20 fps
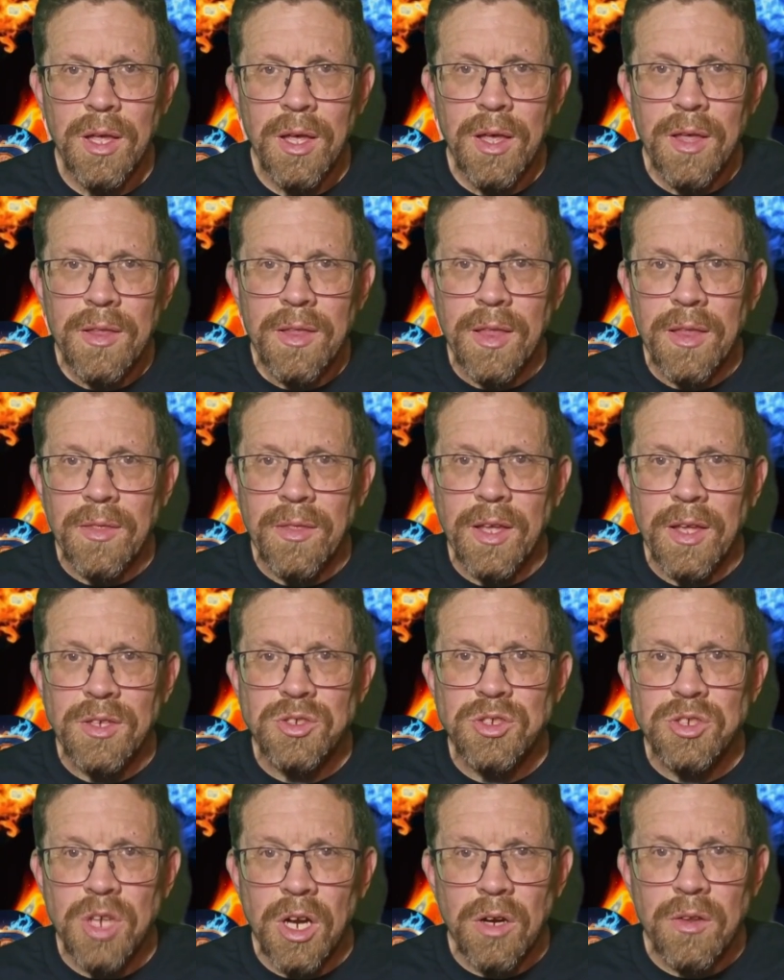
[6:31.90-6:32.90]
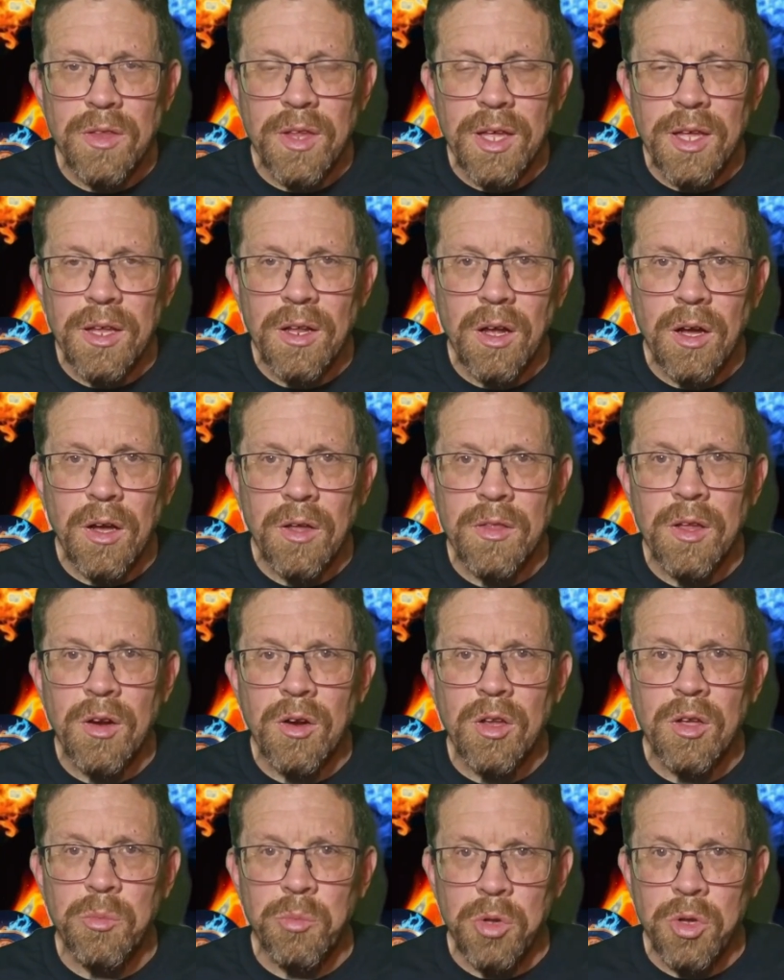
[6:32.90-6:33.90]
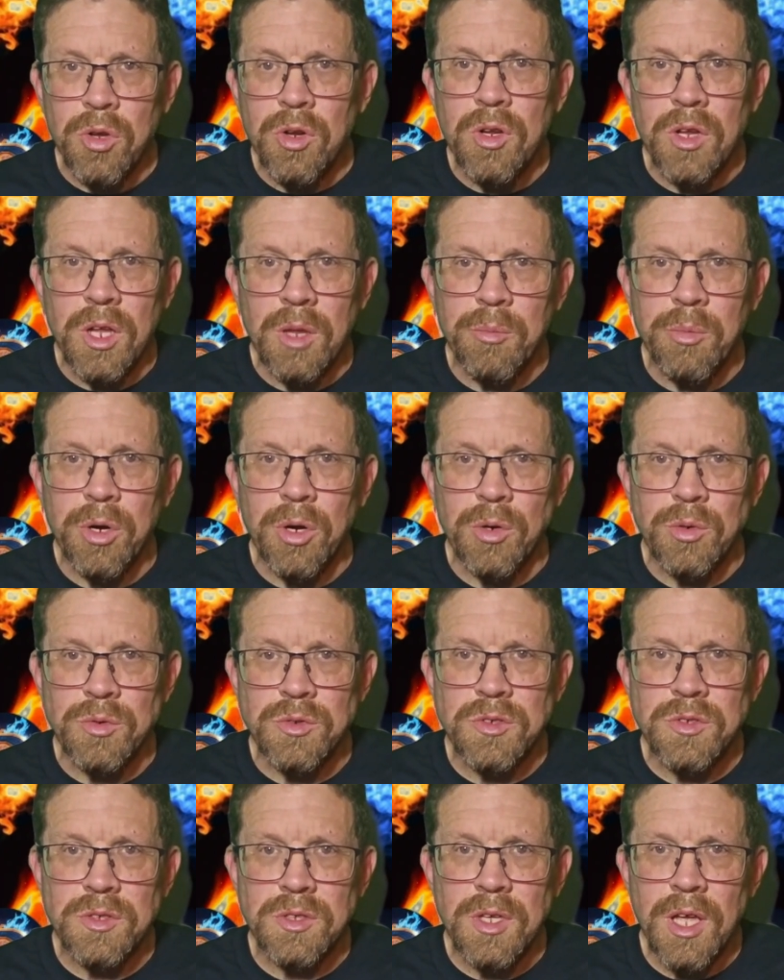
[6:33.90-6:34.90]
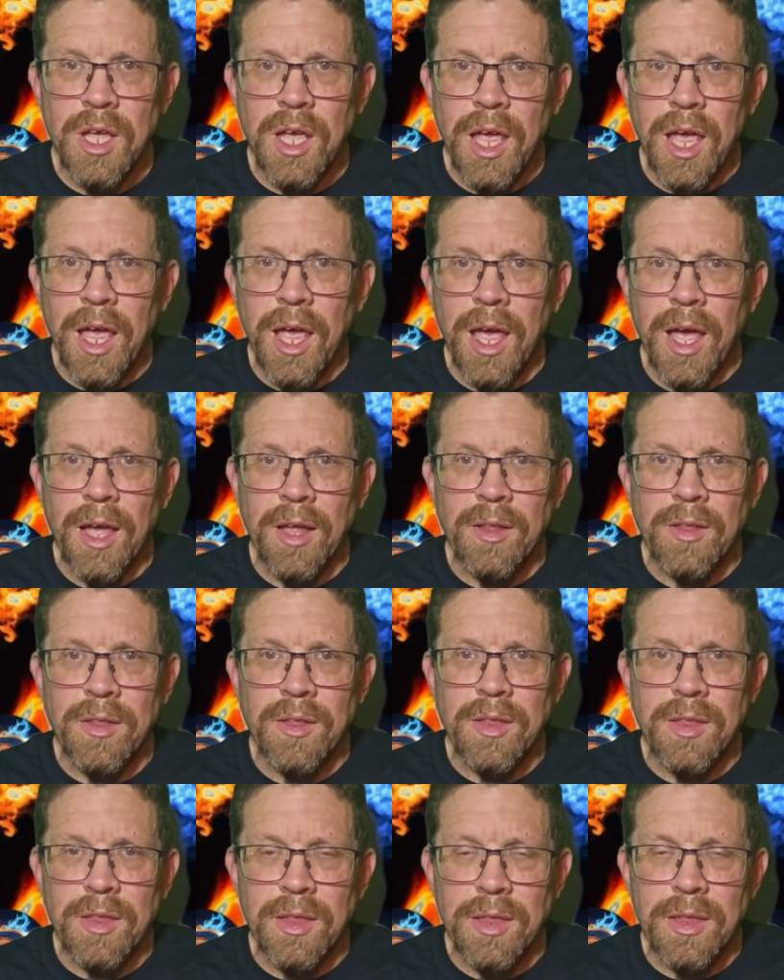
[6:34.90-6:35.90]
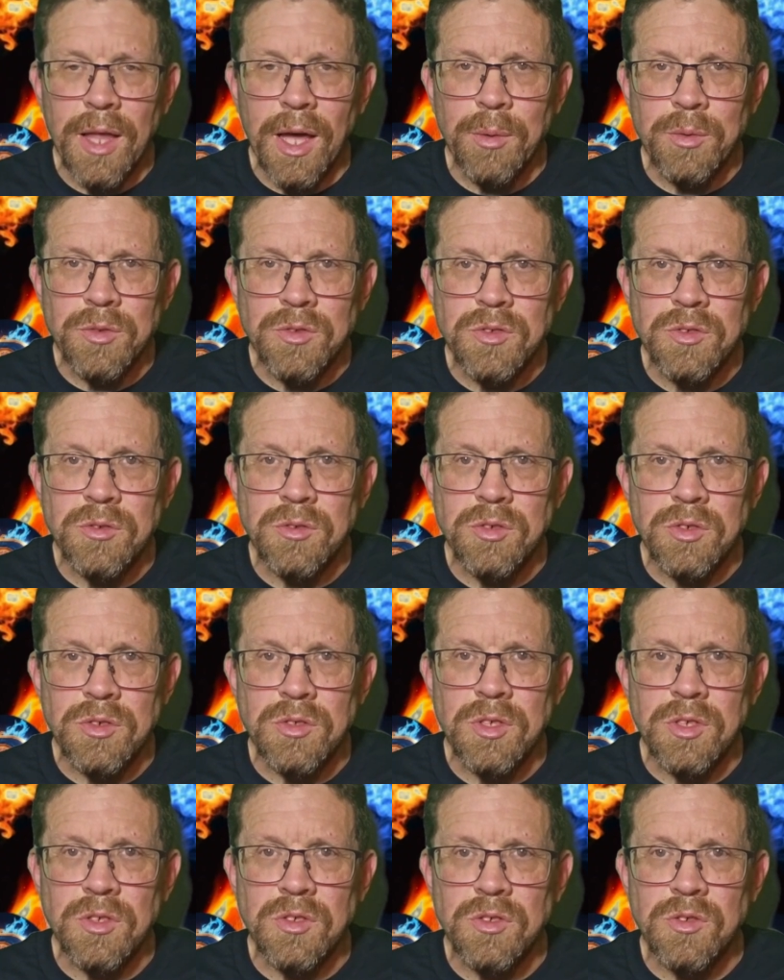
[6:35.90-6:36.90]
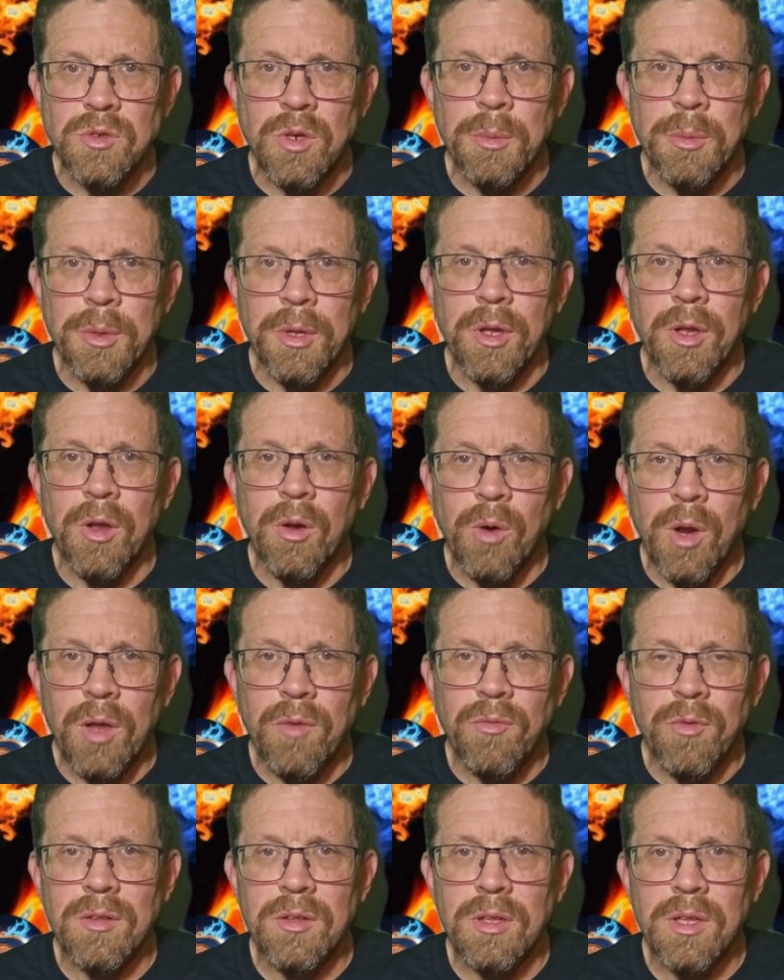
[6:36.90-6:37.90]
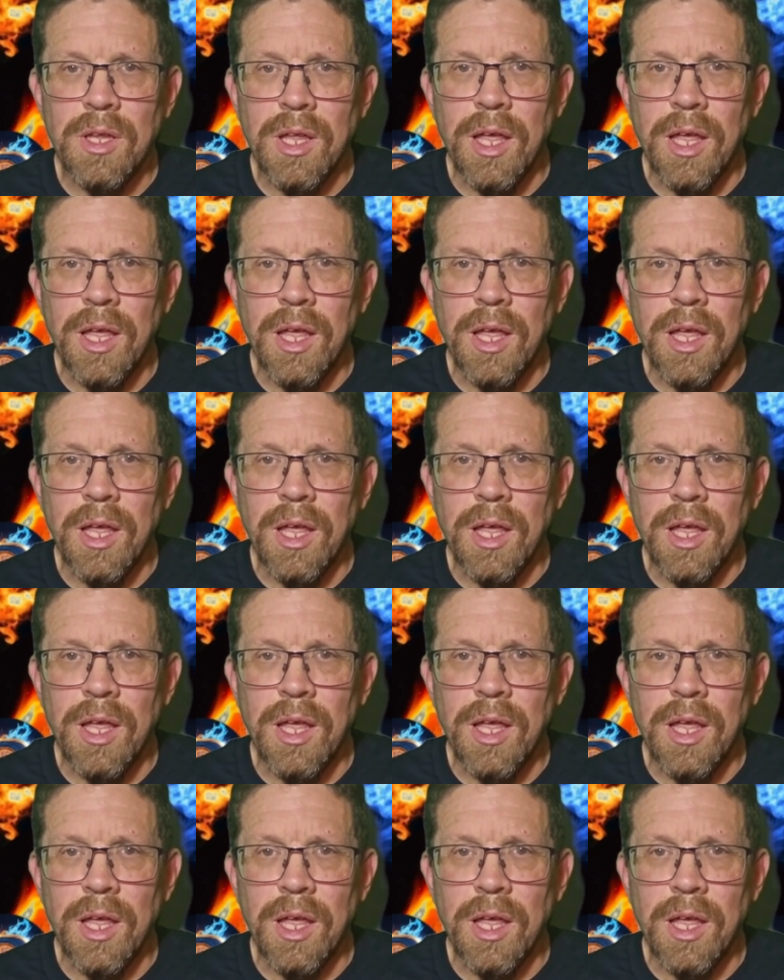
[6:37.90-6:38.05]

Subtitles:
they shared that on their community post, and I was just extremely grateful.